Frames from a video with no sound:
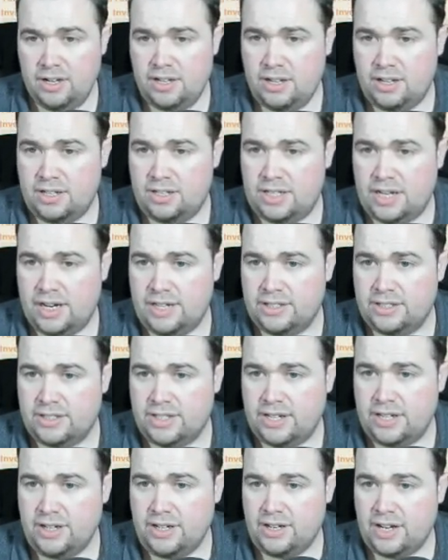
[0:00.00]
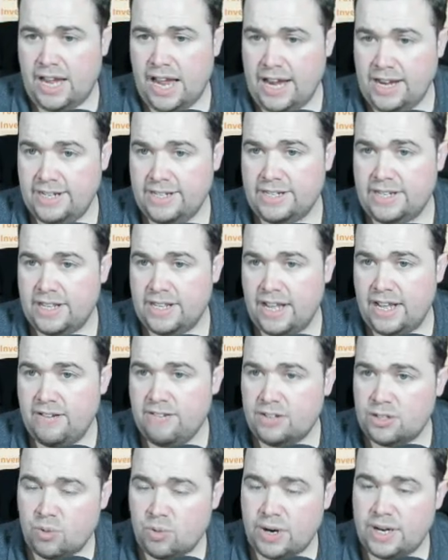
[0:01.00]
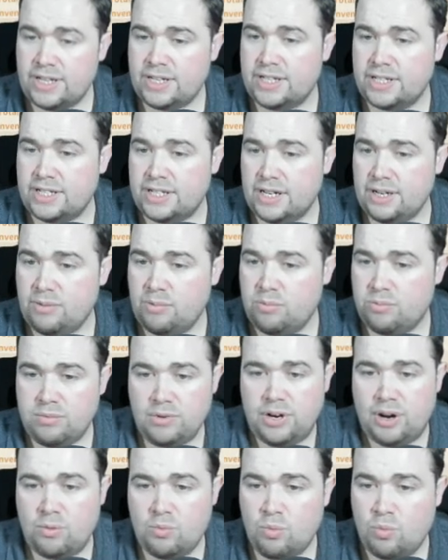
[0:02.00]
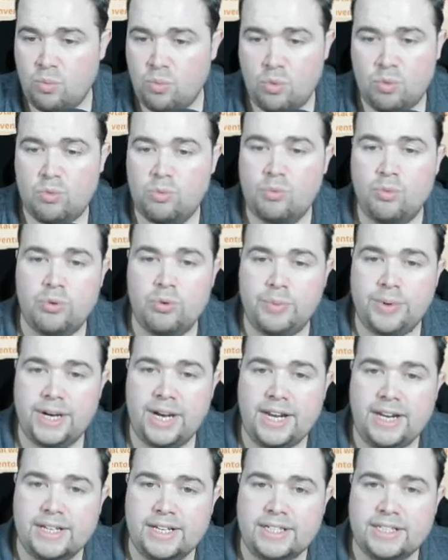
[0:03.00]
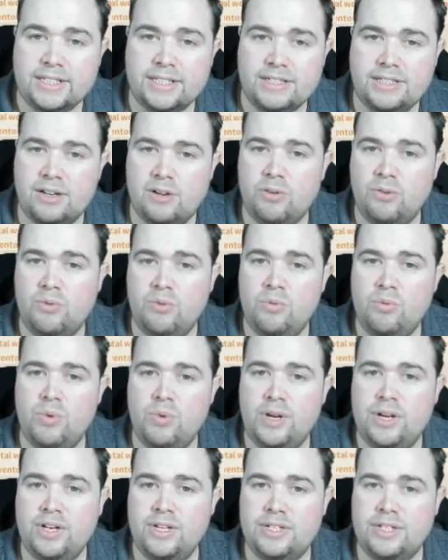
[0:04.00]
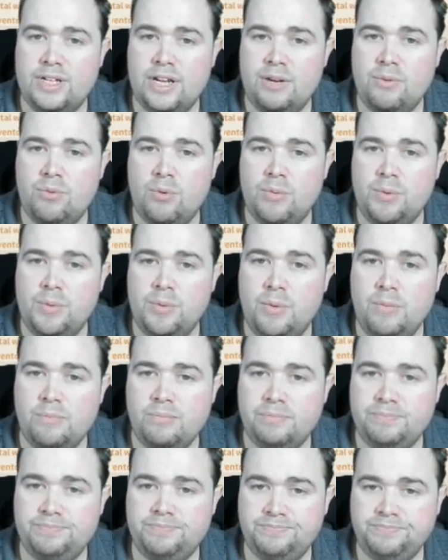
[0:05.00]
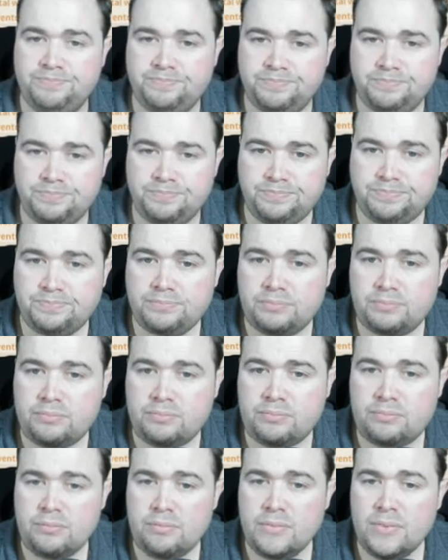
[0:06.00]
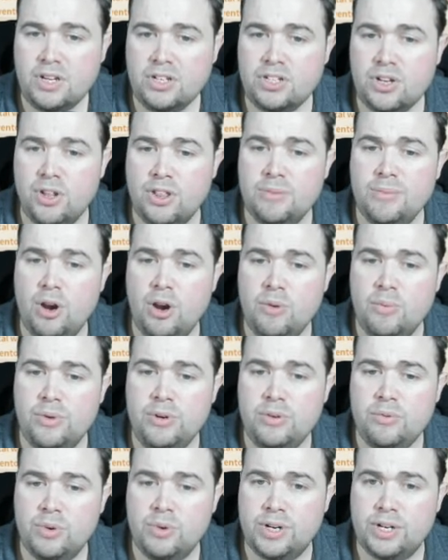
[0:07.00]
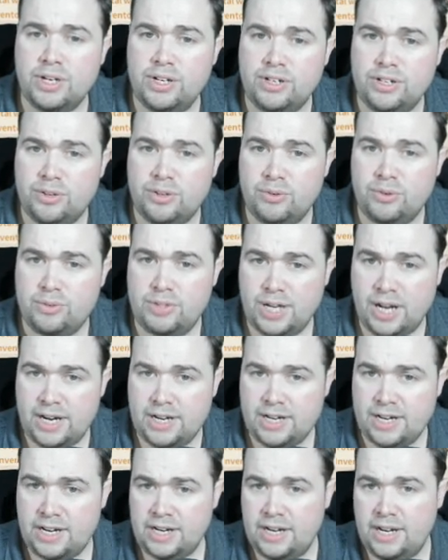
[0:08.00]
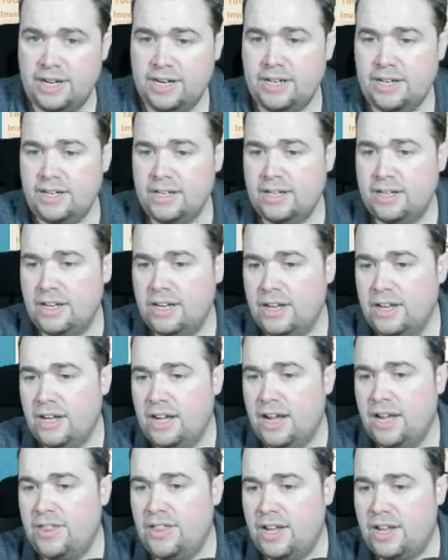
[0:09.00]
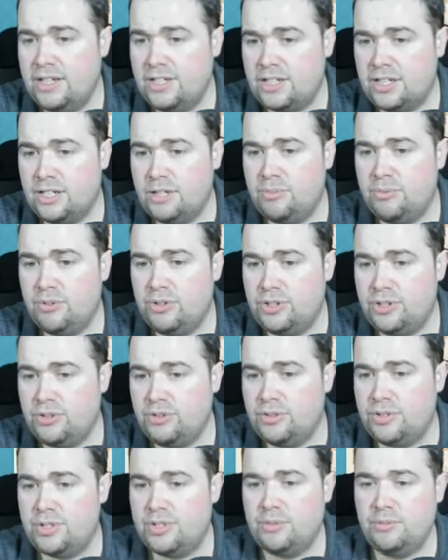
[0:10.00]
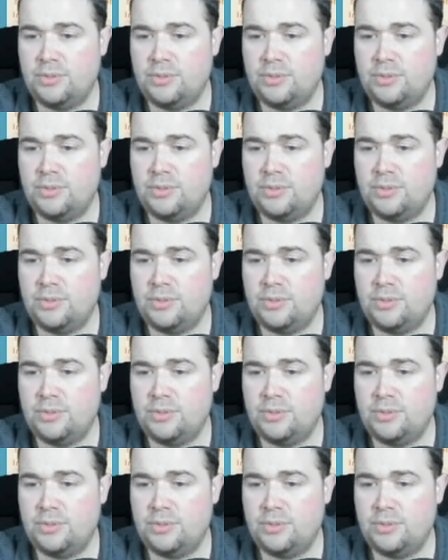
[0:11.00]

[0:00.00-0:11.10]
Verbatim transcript: the tailor's here, Ken's in there, he's waiting to see, you know, what do we need? So we're going to say what we want. So at the moment, we're going to do 10 linen, and that is going to produce some